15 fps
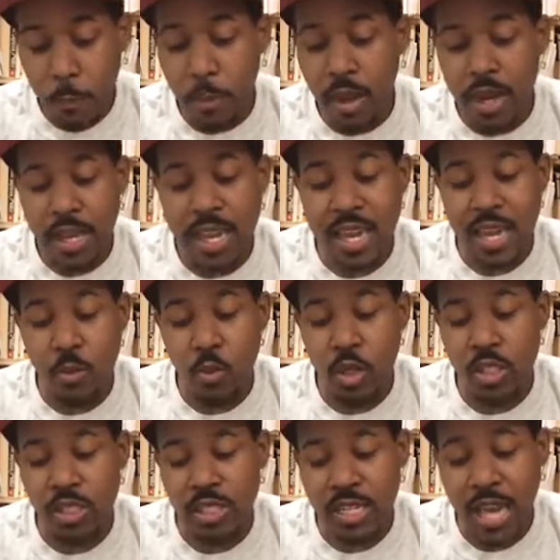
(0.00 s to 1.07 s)
but he
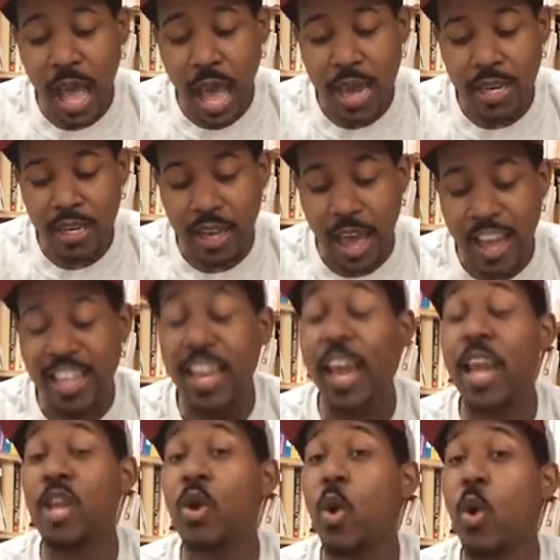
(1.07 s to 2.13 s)
was not like
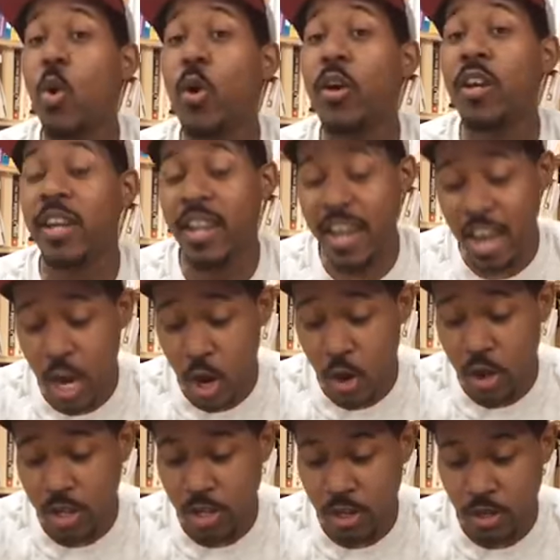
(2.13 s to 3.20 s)
an
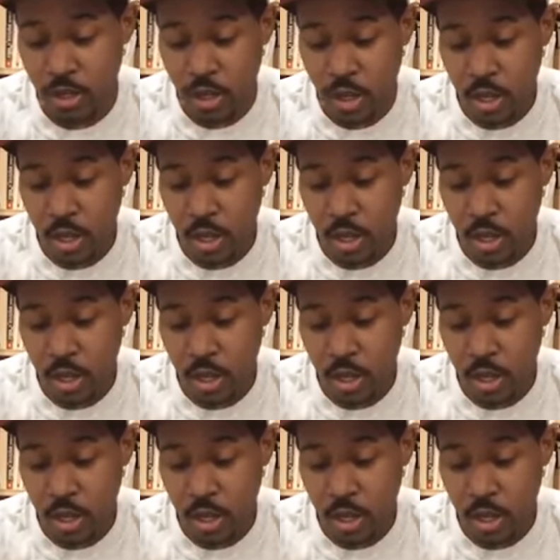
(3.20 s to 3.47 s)
ordinary